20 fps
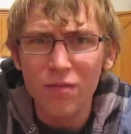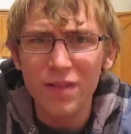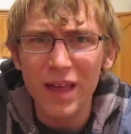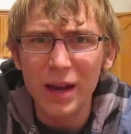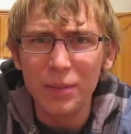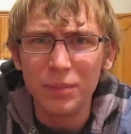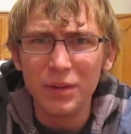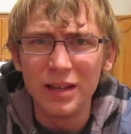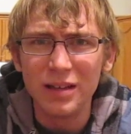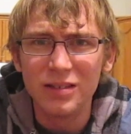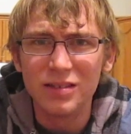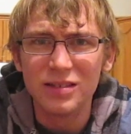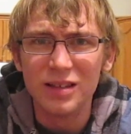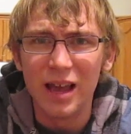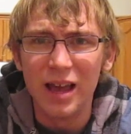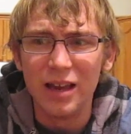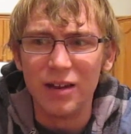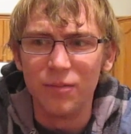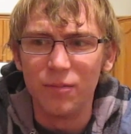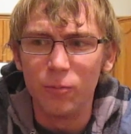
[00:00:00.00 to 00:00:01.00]
of that being
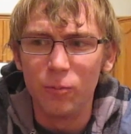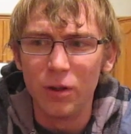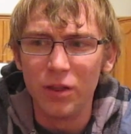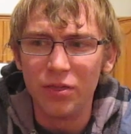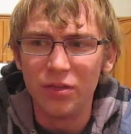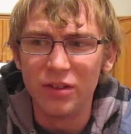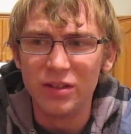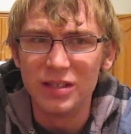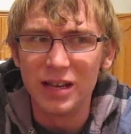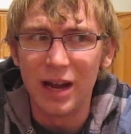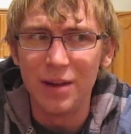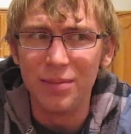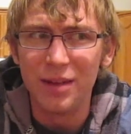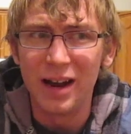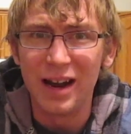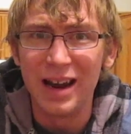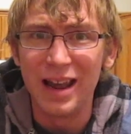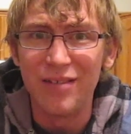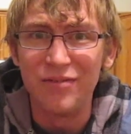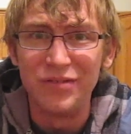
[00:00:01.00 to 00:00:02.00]
said, with the time that
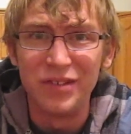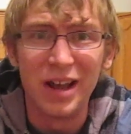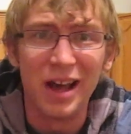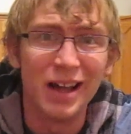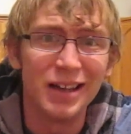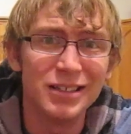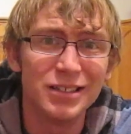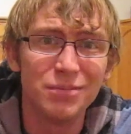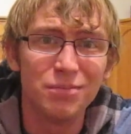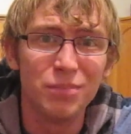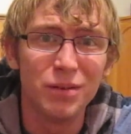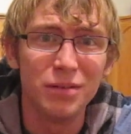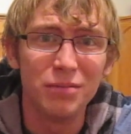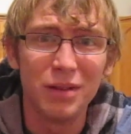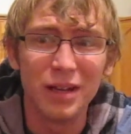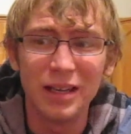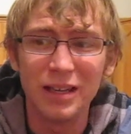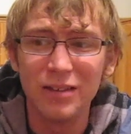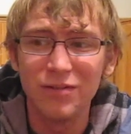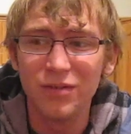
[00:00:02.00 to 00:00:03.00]
I have not been
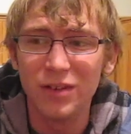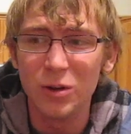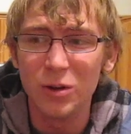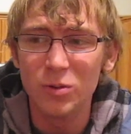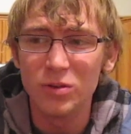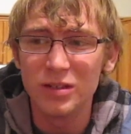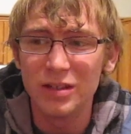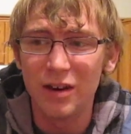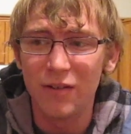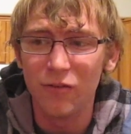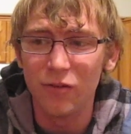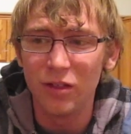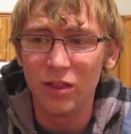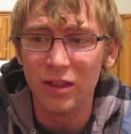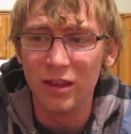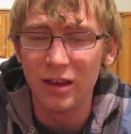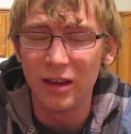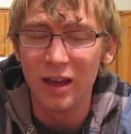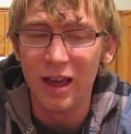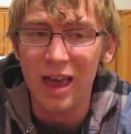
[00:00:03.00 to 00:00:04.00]
making videos and
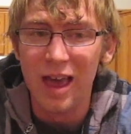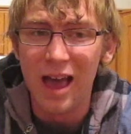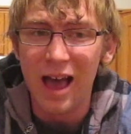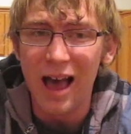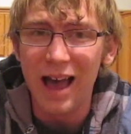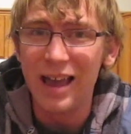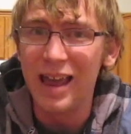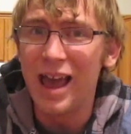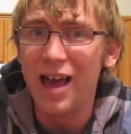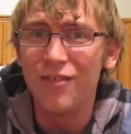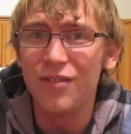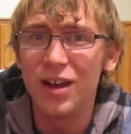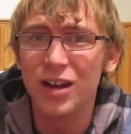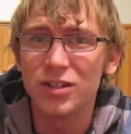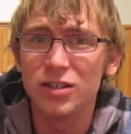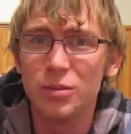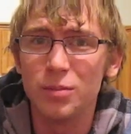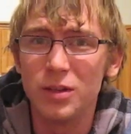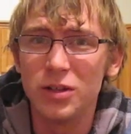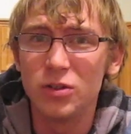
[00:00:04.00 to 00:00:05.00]
everything, I have
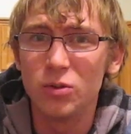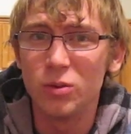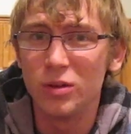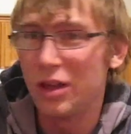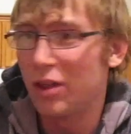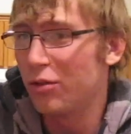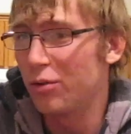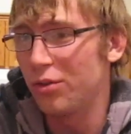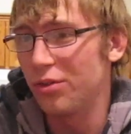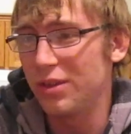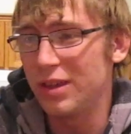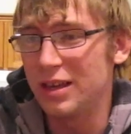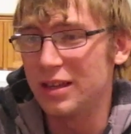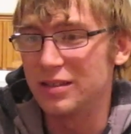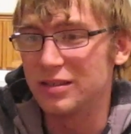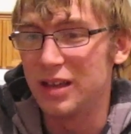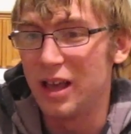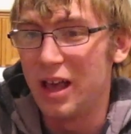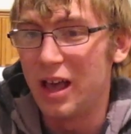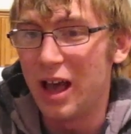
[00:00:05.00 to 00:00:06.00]
actually been doing other
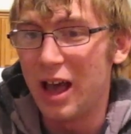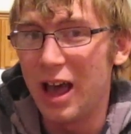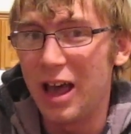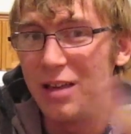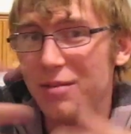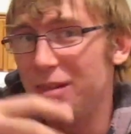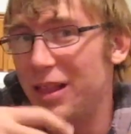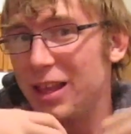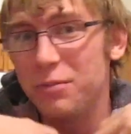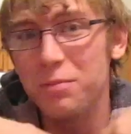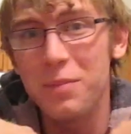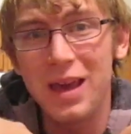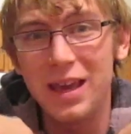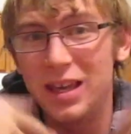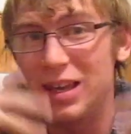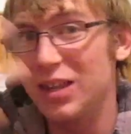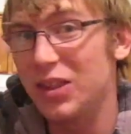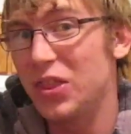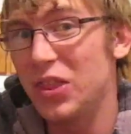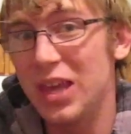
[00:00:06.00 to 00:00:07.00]
things. I like
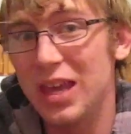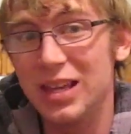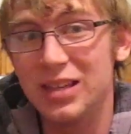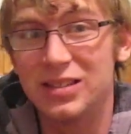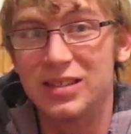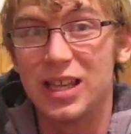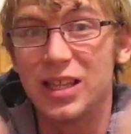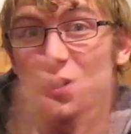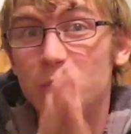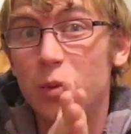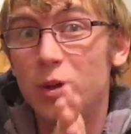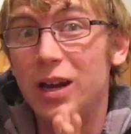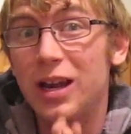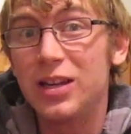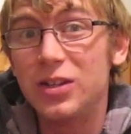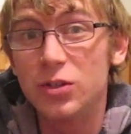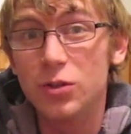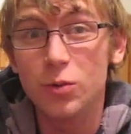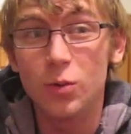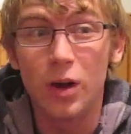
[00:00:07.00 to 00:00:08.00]
making things. That's what
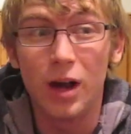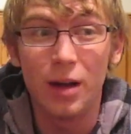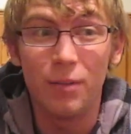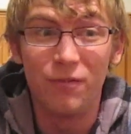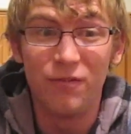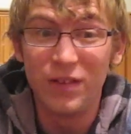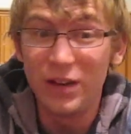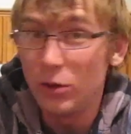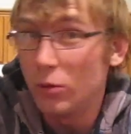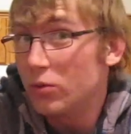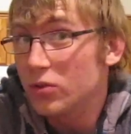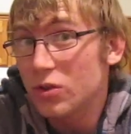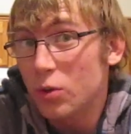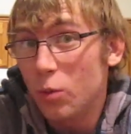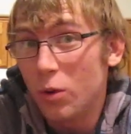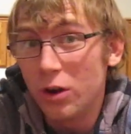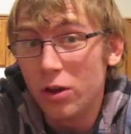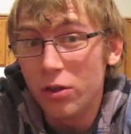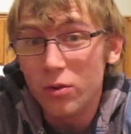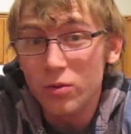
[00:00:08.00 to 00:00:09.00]
I do. Videos are
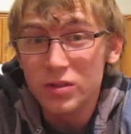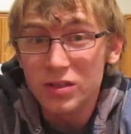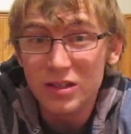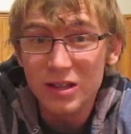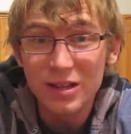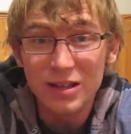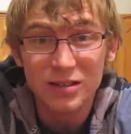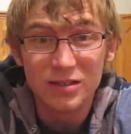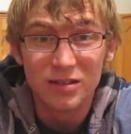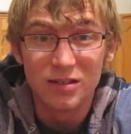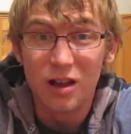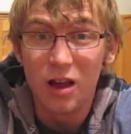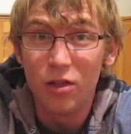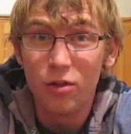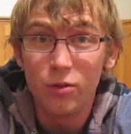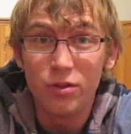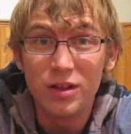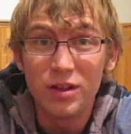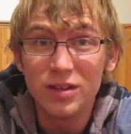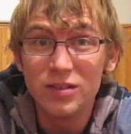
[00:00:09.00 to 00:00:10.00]
one of those things.
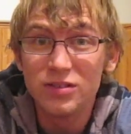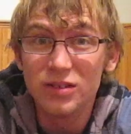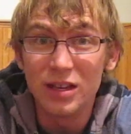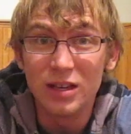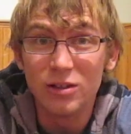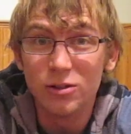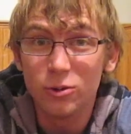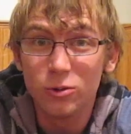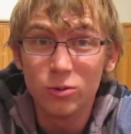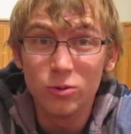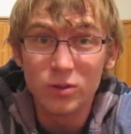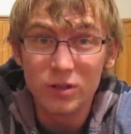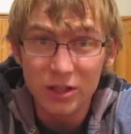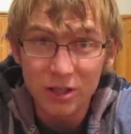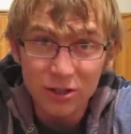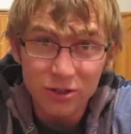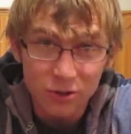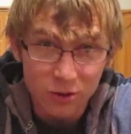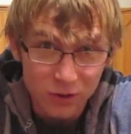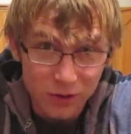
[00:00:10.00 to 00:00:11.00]
Other things include
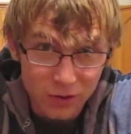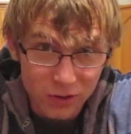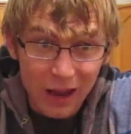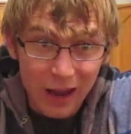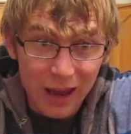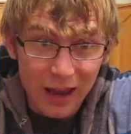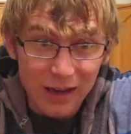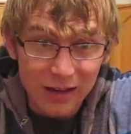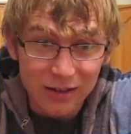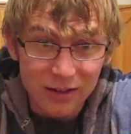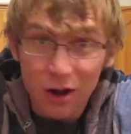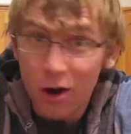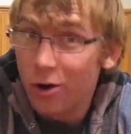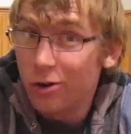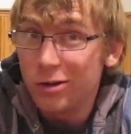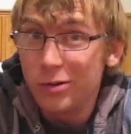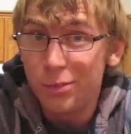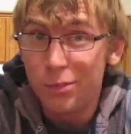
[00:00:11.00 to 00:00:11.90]
t-shirts and art